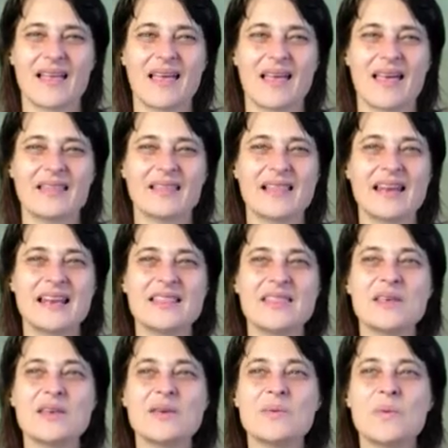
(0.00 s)
And
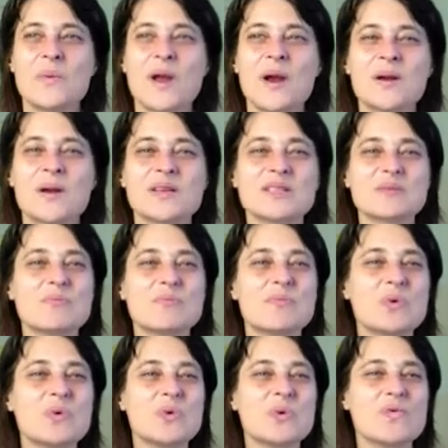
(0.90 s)
letting the awareness
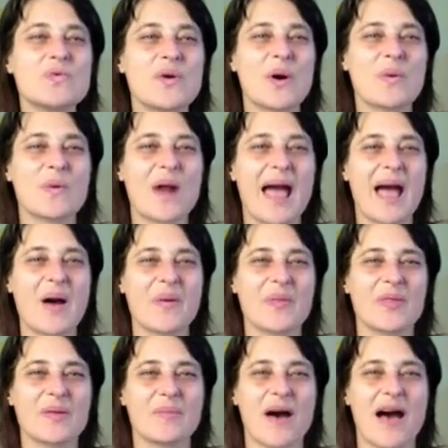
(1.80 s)
move
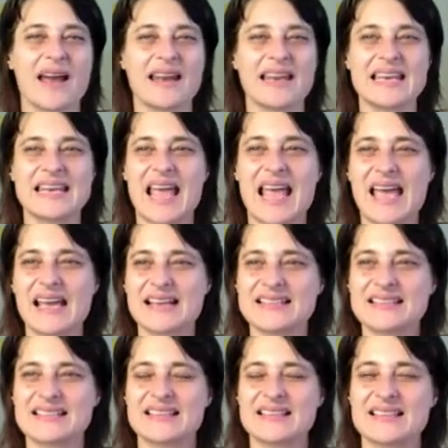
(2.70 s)
around the body.
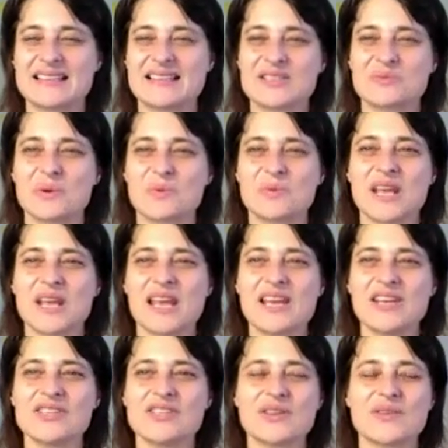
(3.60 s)
Next, in this
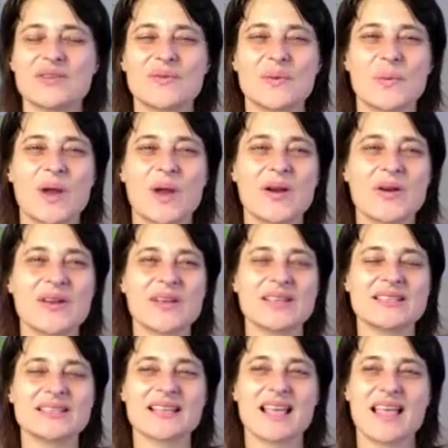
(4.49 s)
rotation of
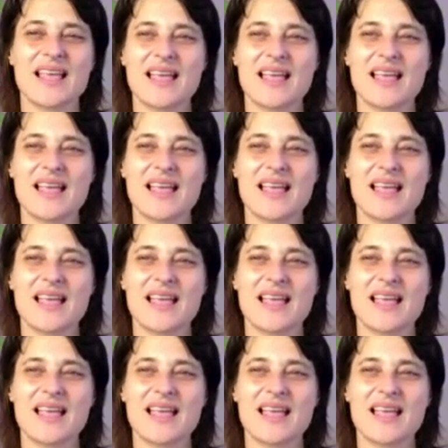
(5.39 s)
awareness,